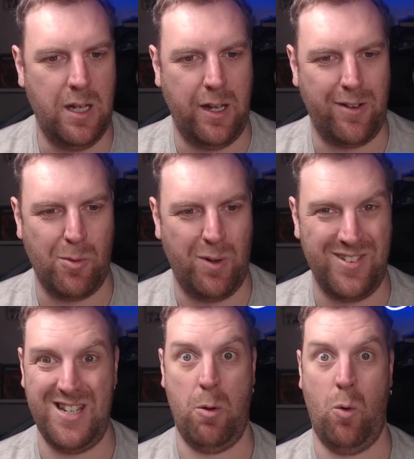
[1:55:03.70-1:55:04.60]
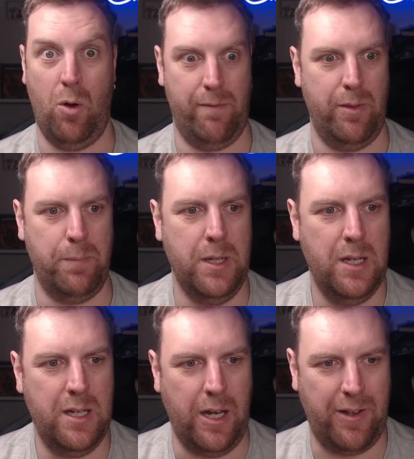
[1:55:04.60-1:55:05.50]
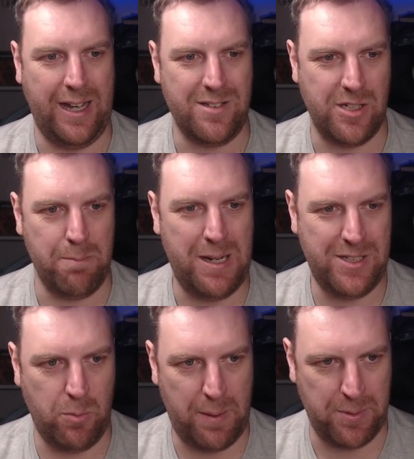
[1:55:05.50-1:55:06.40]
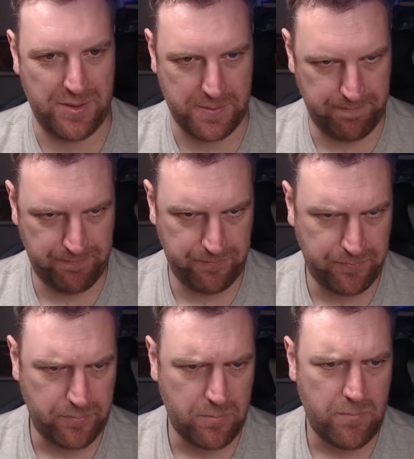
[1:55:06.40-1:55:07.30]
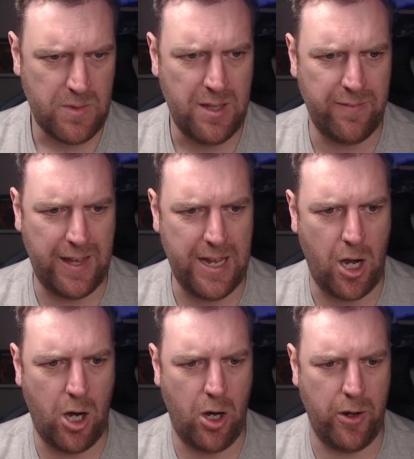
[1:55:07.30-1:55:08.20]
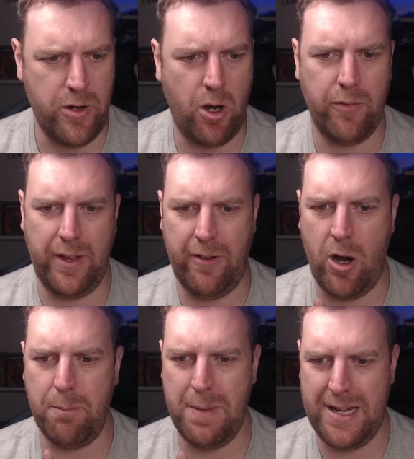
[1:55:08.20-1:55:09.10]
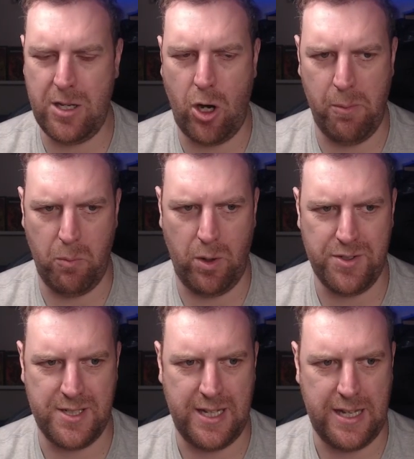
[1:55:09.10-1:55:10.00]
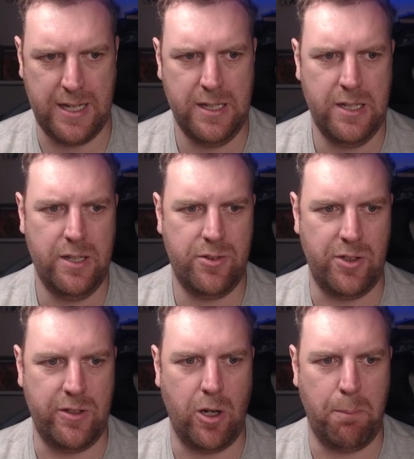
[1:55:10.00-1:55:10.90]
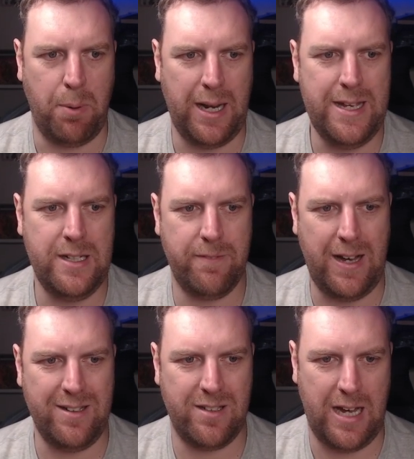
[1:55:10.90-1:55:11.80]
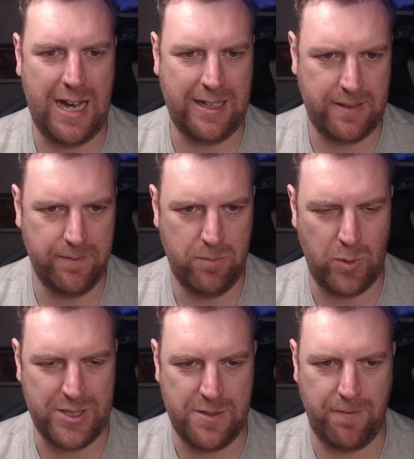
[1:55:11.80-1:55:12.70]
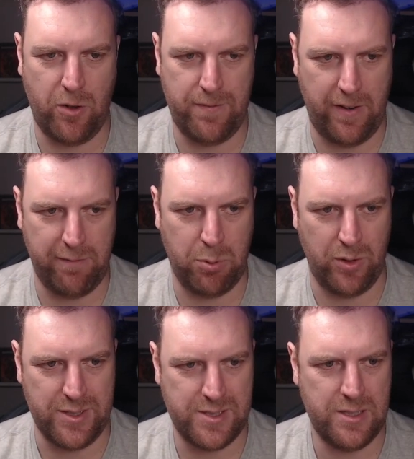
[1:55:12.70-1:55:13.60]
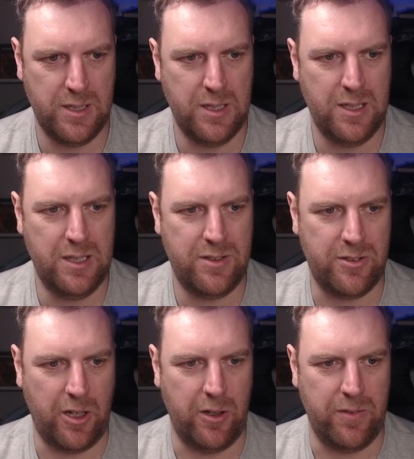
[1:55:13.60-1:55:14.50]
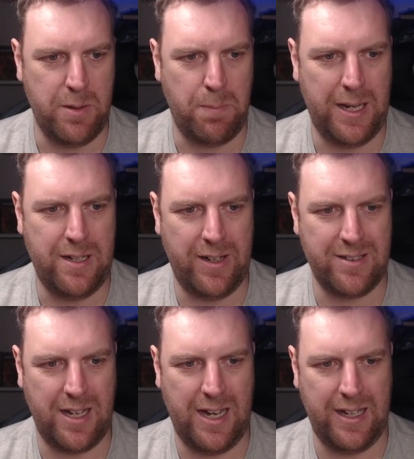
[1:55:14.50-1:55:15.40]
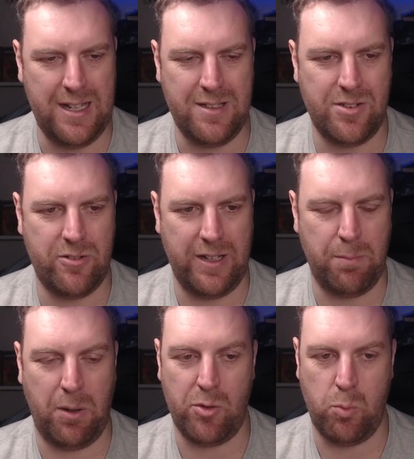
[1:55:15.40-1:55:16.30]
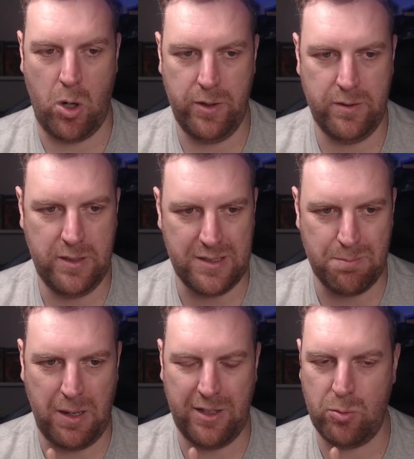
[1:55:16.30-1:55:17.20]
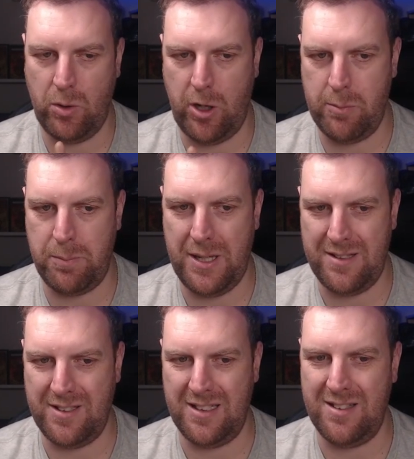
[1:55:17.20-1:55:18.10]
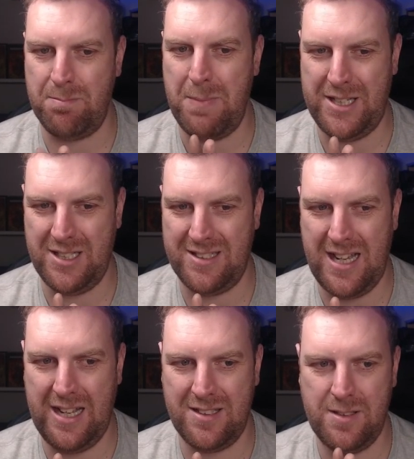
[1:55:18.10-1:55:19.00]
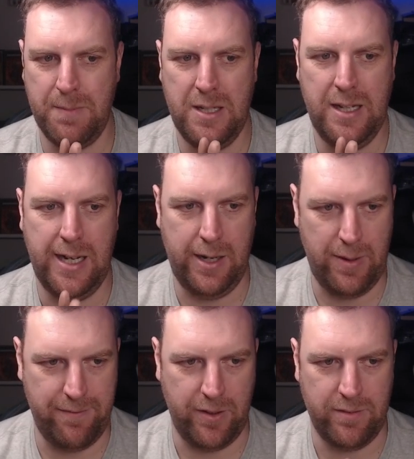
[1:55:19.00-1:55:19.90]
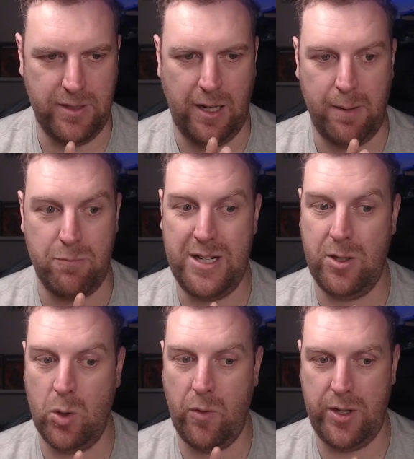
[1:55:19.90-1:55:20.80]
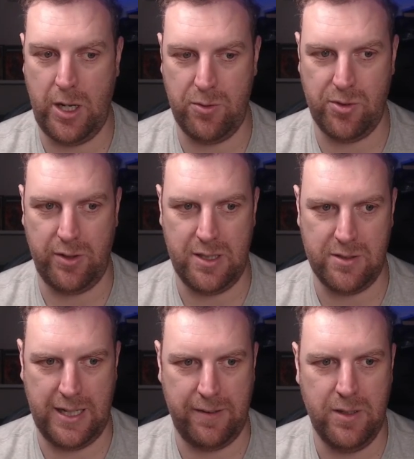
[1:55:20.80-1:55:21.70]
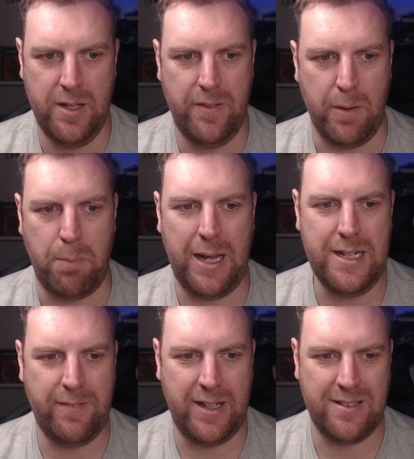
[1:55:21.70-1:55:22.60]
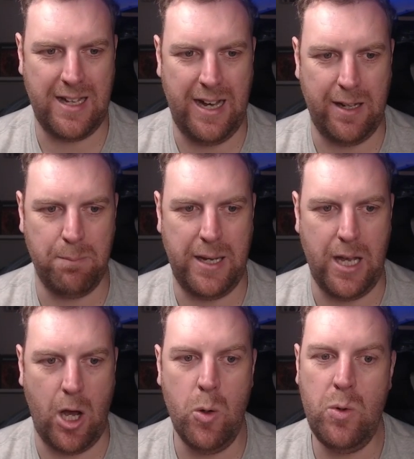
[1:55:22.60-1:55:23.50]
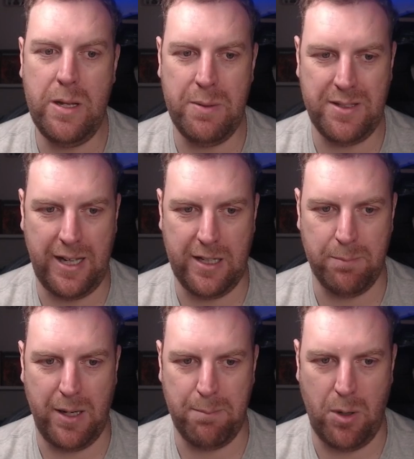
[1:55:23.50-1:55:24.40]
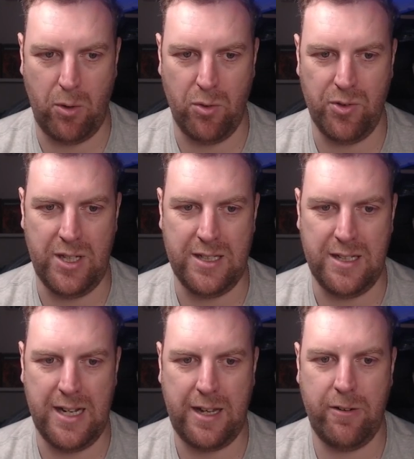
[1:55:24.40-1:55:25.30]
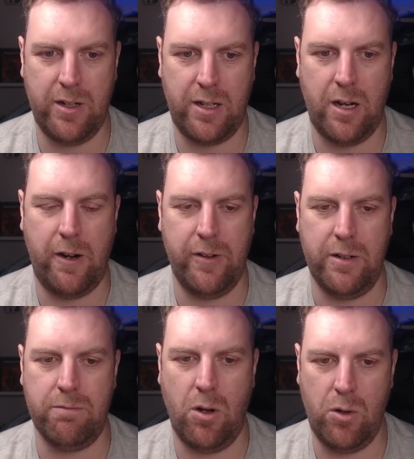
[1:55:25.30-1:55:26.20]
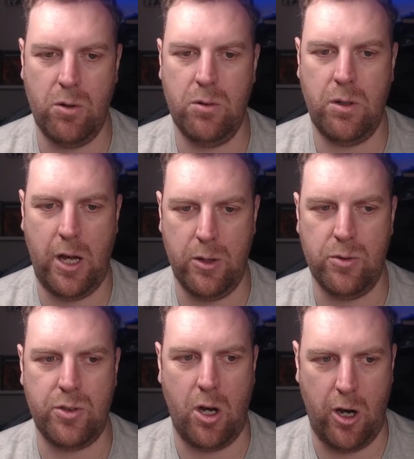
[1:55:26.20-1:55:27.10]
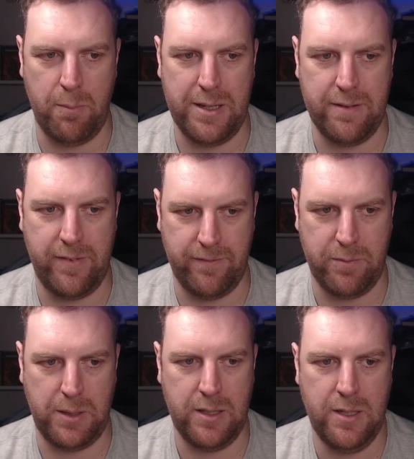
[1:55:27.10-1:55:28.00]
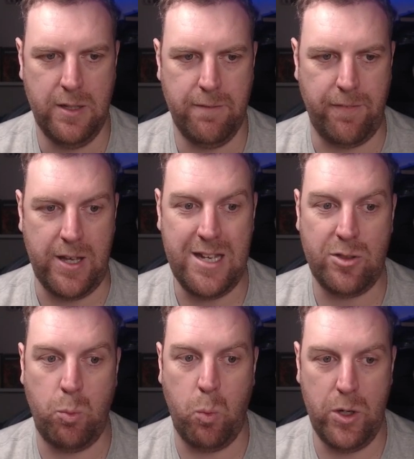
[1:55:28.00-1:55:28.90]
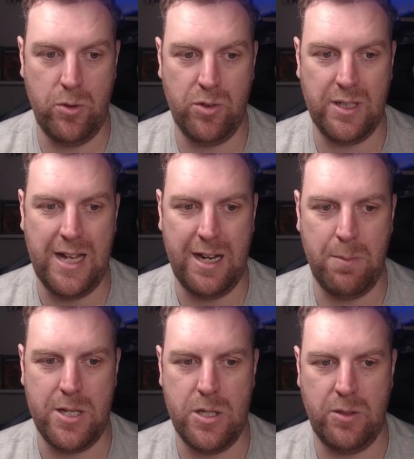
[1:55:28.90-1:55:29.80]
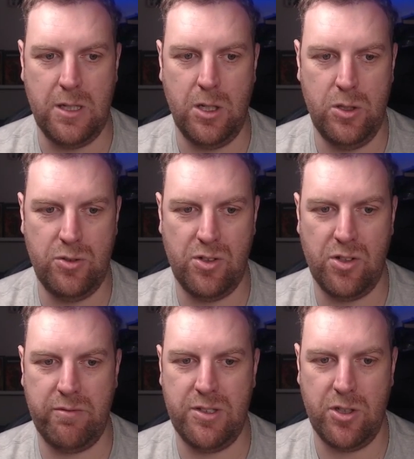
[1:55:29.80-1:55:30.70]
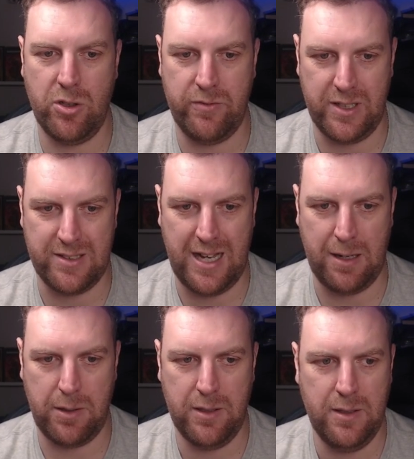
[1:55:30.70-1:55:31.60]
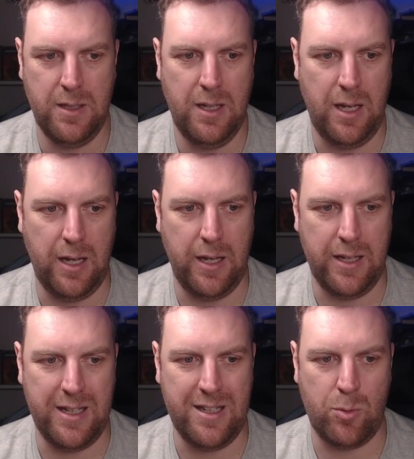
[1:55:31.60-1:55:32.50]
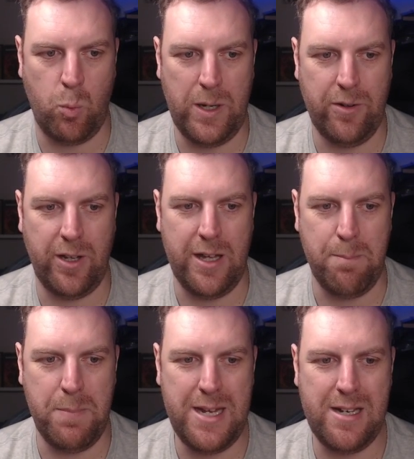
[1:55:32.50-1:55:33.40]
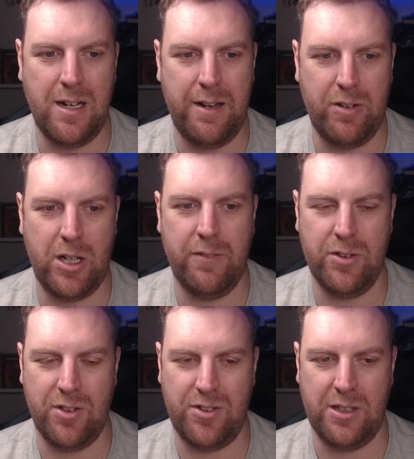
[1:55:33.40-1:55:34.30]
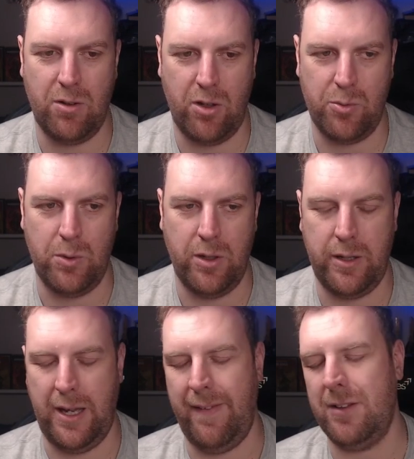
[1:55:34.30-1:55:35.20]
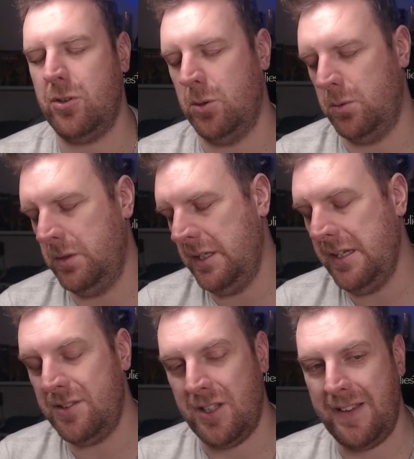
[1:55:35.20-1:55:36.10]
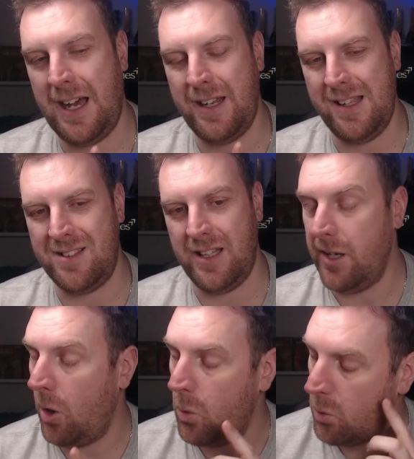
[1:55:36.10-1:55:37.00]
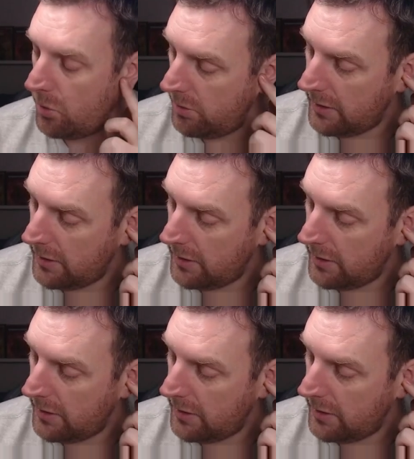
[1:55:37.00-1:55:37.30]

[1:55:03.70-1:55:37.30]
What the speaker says: because I want to see all of them. Okay, so magic weapons. There aren't many common ones in here. So you've got Blade of Antahak, which is 45 points. So the Blade of Antahak is strength plus 1. It's -1 armor piercing. It's magic attacks. However, and I'm reading all the notes on these now, the Blade of Antahak may only be taken by models in a Necrocaran Royal Host Army of Infamy. For each wound an enemy unit loses as a result of an attack, its wielder immediately recovers a single lost wound. Okay, that's cool. So that is an old